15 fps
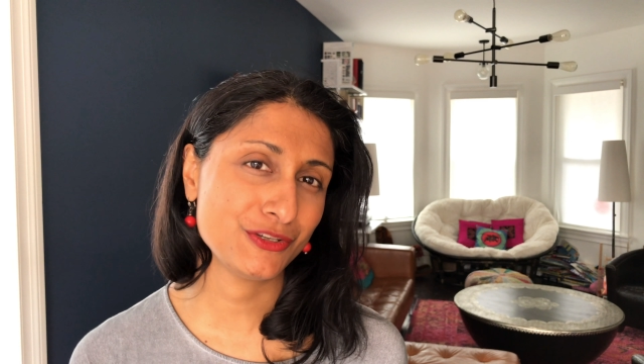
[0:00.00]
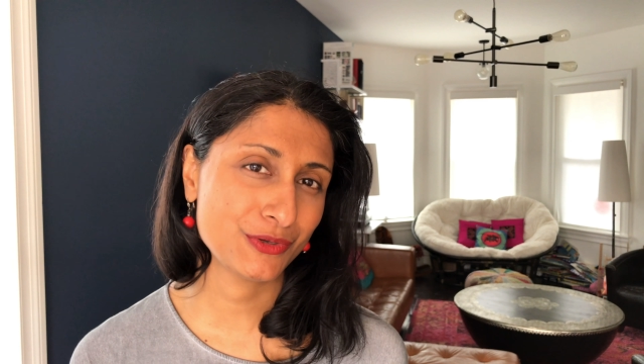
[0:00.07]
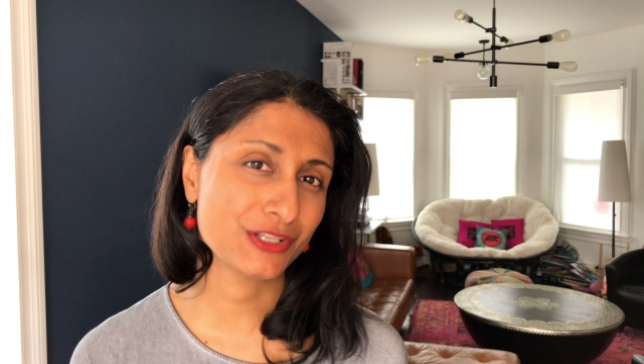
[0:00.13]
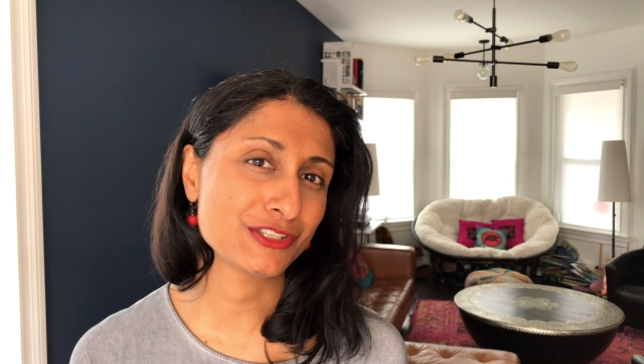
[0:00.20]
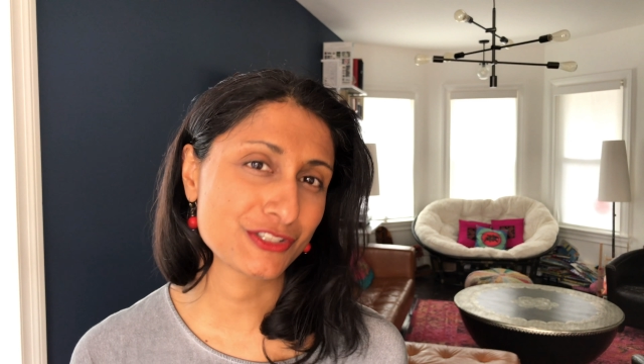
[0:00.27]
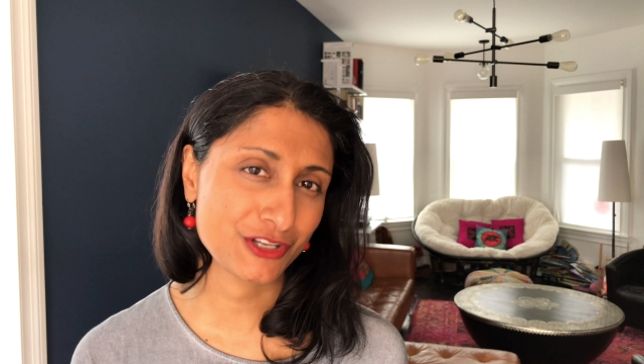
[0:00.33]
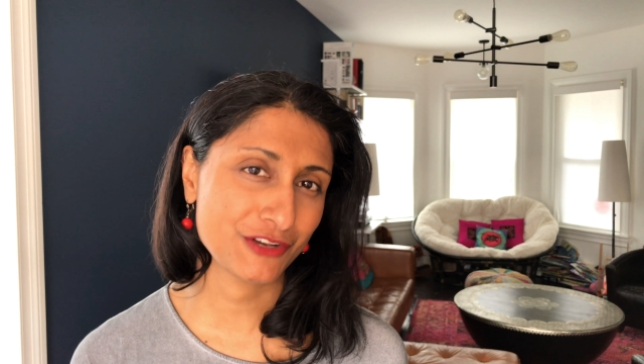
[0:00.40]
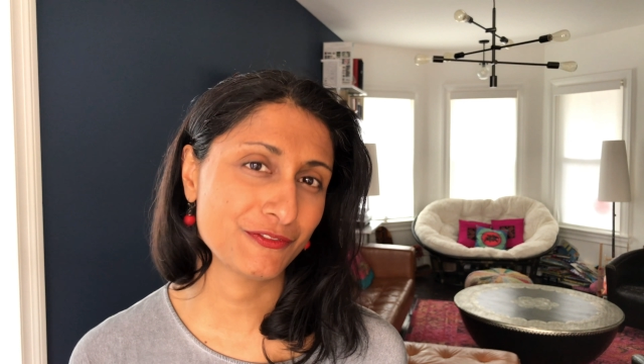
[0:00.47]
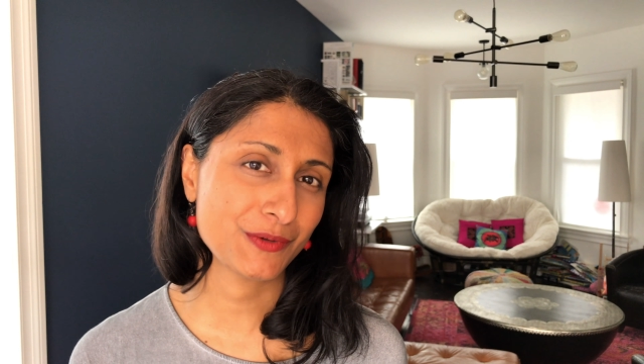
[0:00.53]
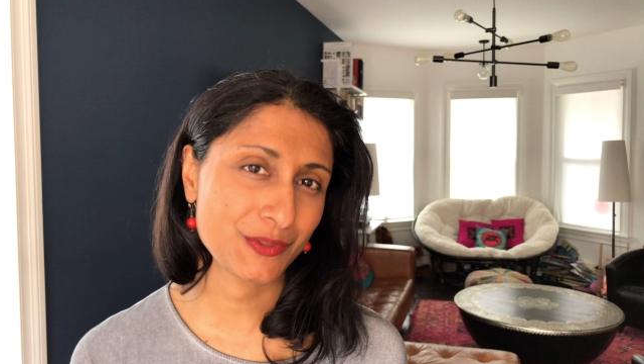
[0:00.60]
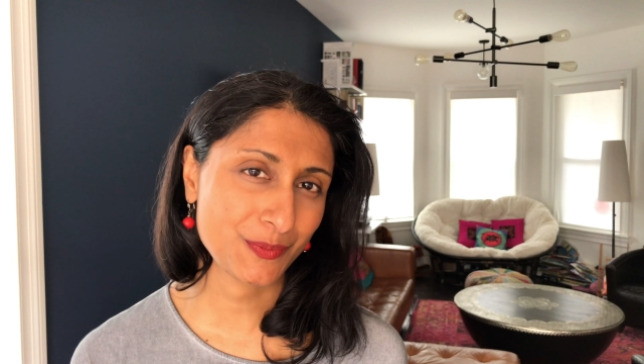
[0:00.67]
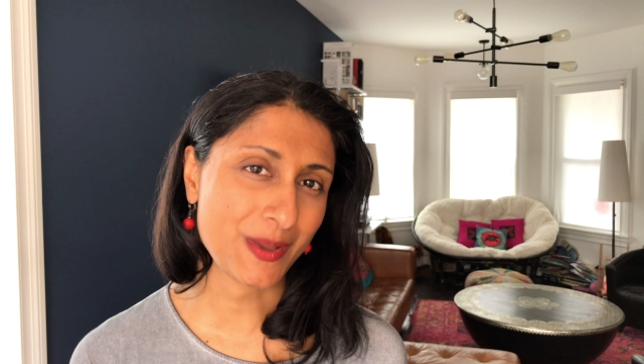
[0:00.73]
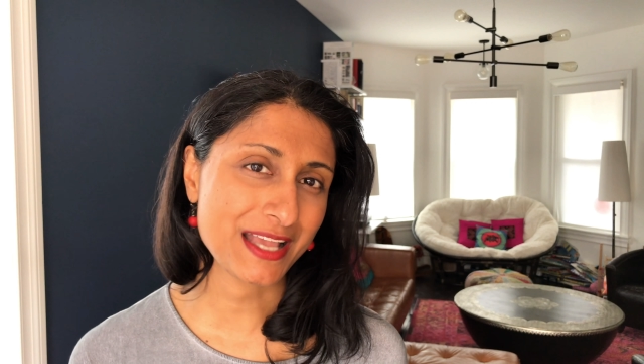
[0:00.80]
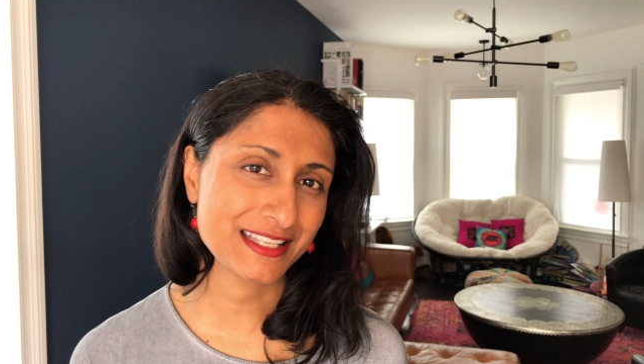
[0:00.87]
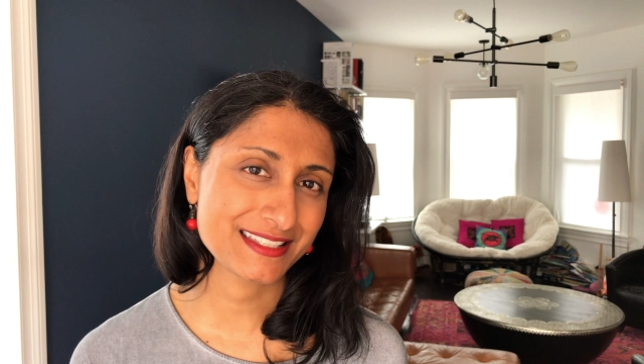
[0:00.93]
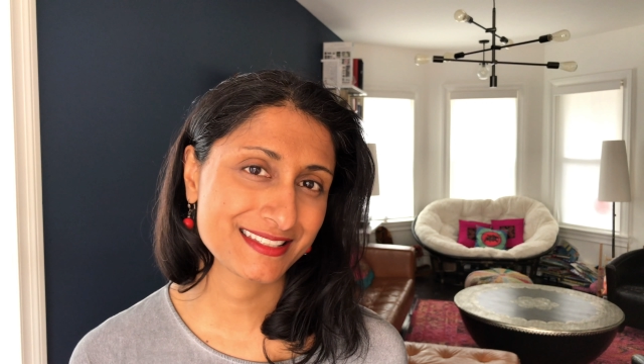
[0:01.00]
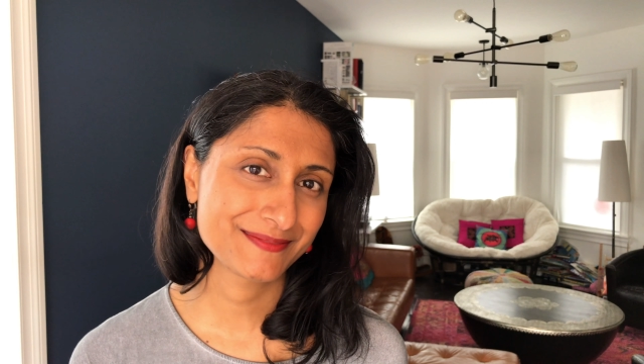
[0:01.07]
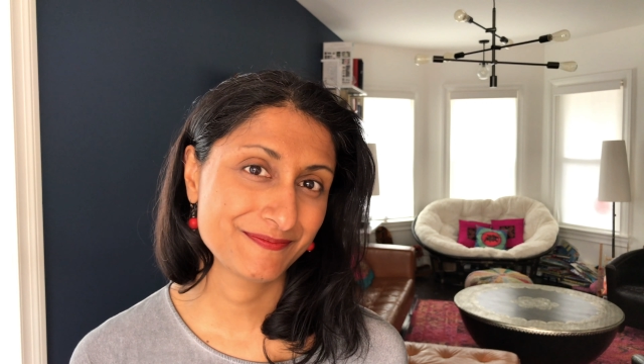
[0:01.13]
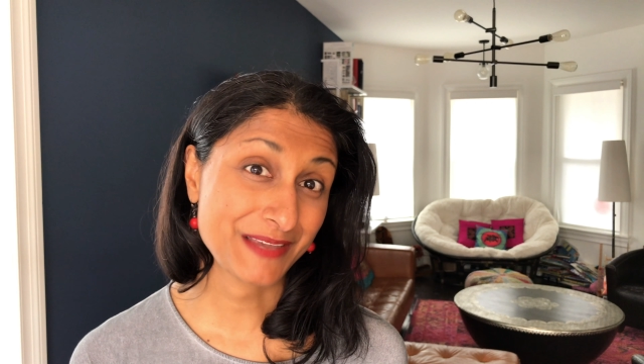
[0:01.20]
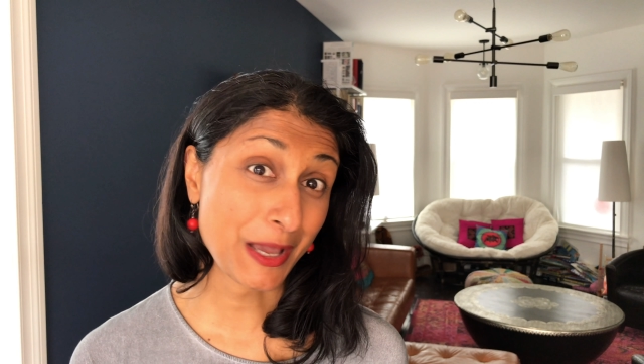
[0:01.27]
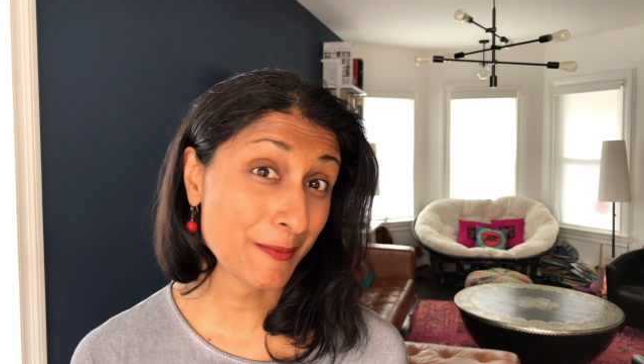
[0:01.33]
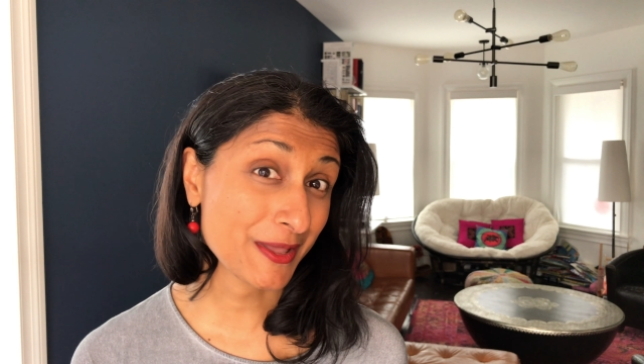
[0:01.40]
you can serve with wines.
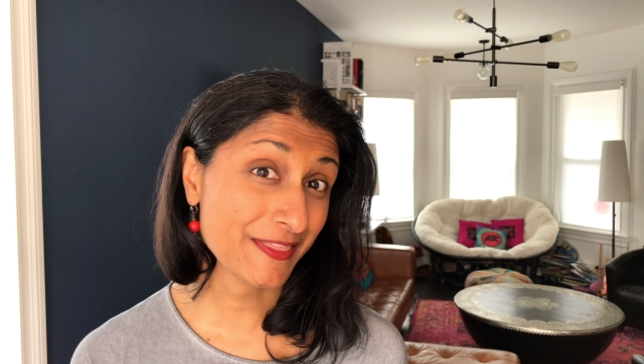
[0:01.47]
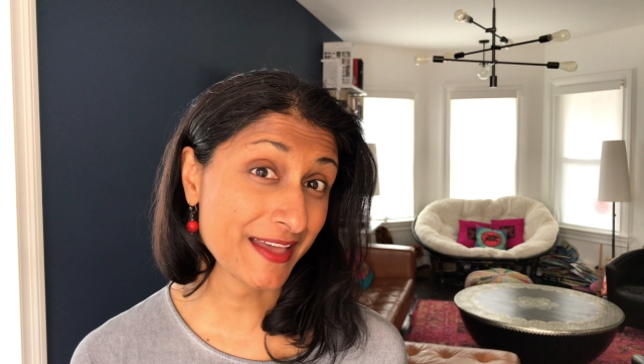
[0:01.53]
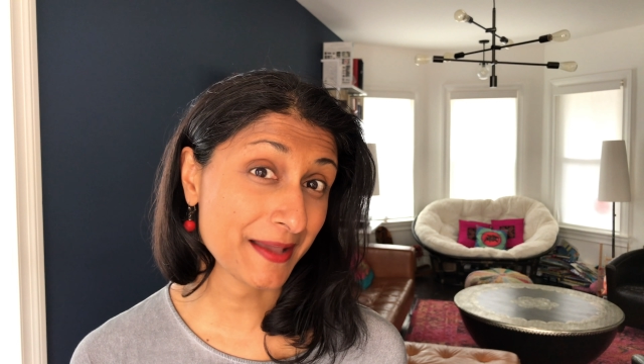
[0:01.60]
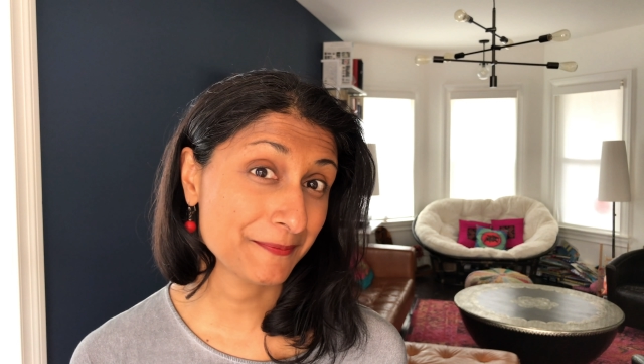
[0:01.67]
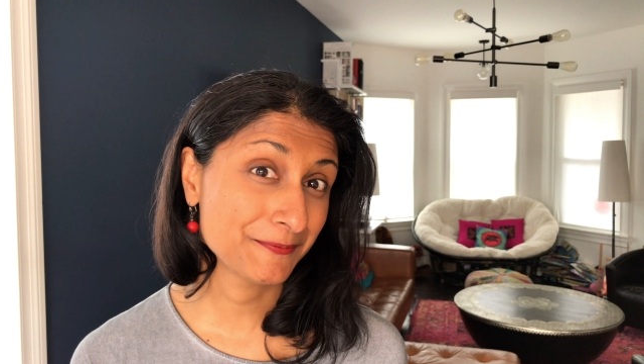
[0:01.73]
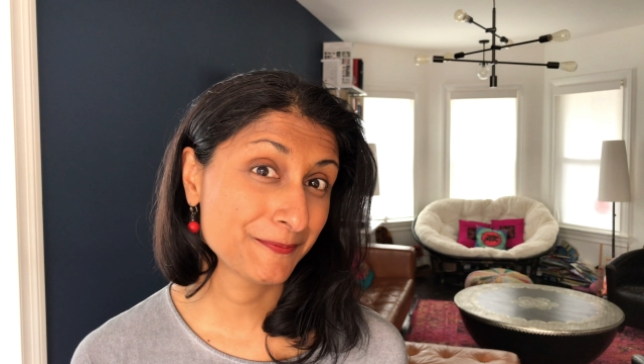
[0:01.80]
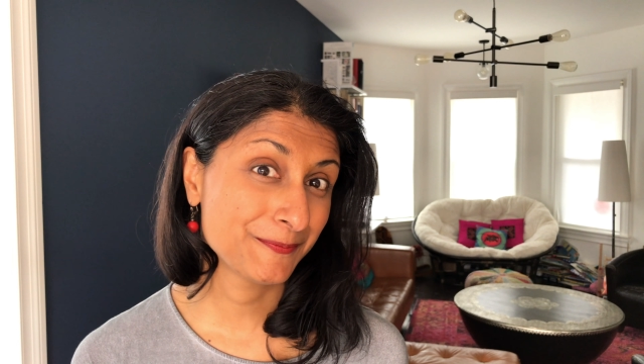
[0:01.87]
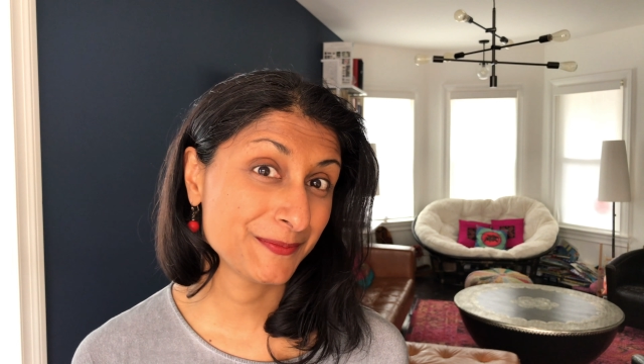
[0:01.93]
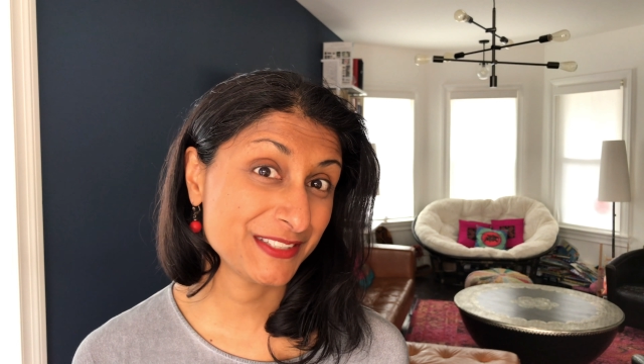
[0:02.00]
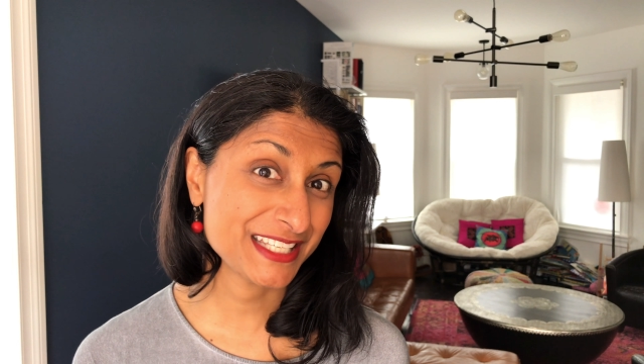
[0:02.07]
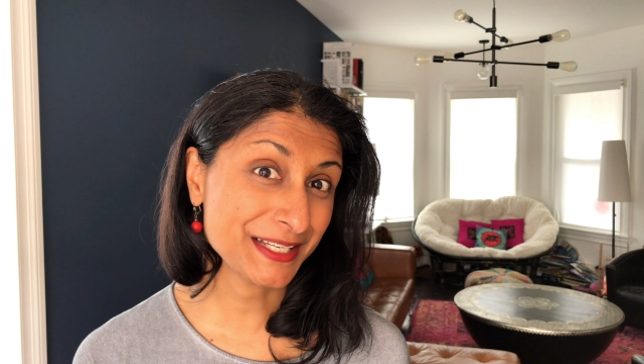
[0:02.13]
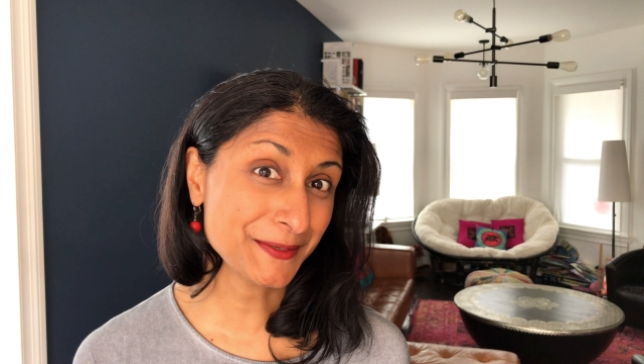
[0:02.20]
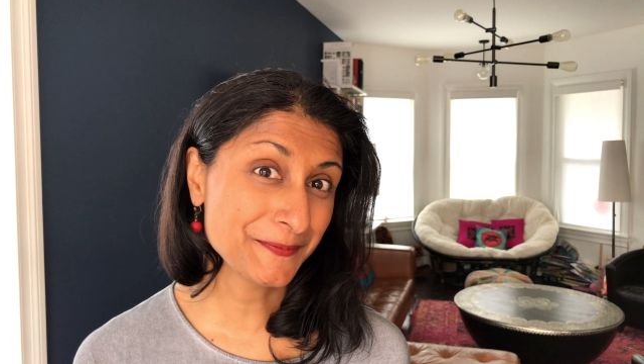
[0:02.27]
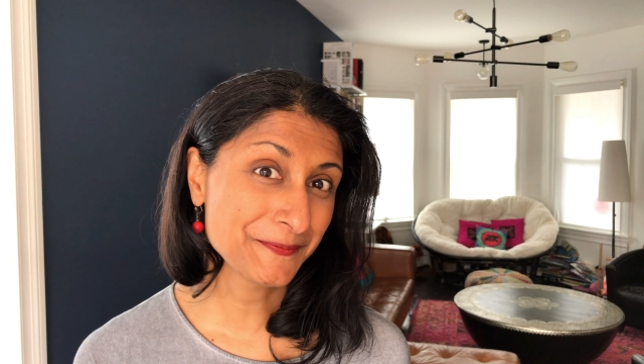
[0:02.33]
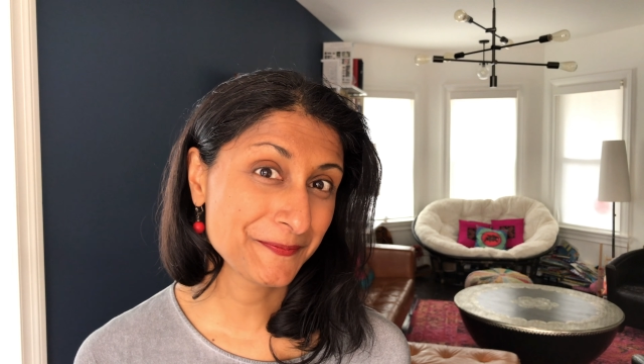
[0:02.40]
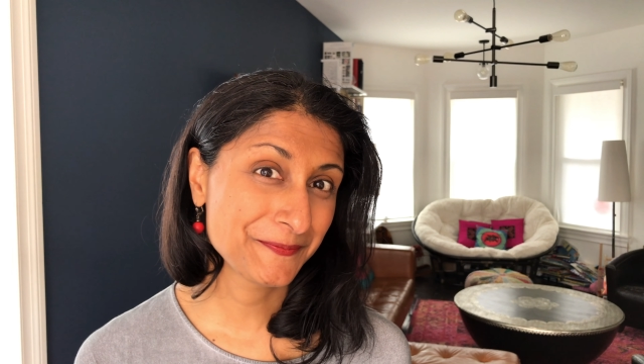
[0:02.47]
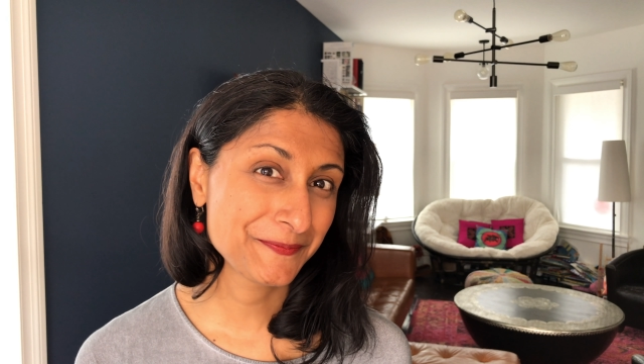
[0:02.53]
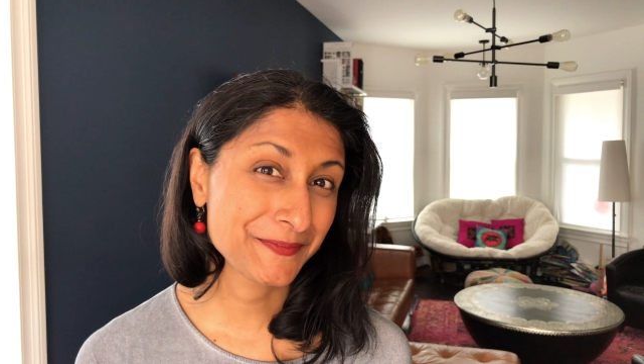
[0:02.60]
How about that? Deal?